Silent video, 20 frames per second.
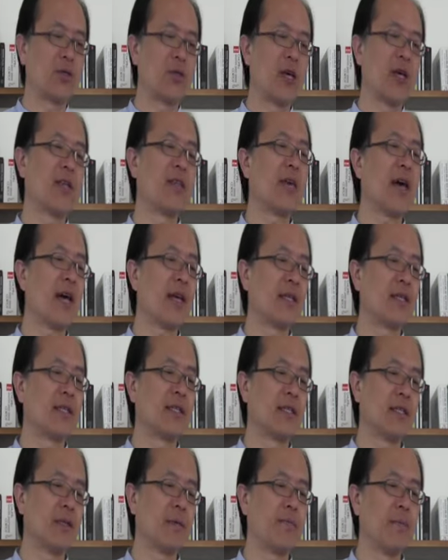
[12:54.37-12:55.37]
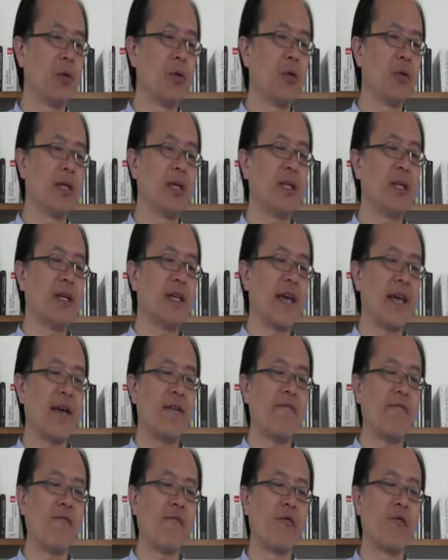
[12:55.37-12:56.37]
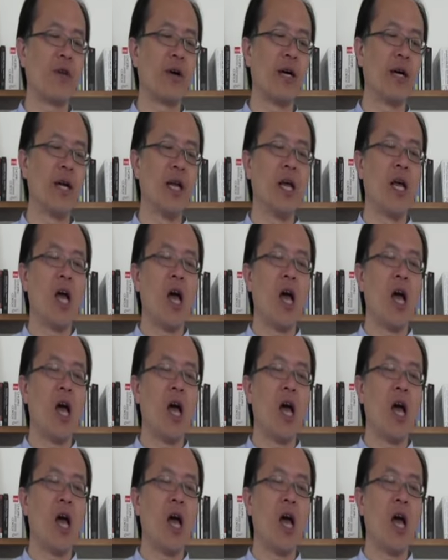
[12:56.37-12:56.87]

says that the building account for